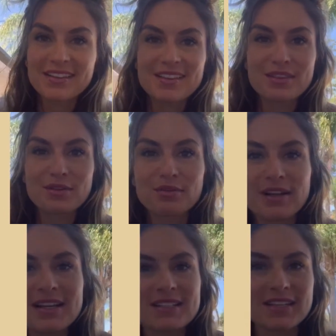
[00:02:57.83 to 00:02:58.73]
The
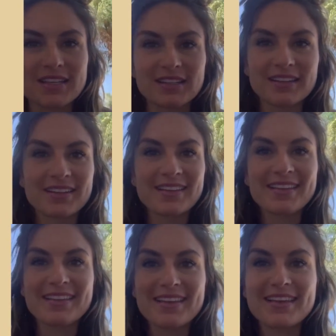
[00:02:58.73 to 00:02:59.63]
reason
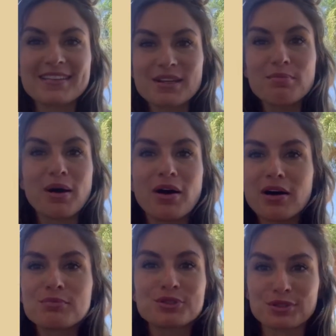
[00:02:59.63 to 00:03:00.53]
these
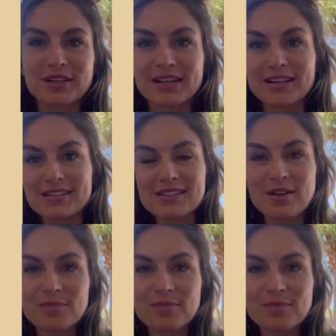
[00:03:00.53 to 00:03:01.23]
palm trees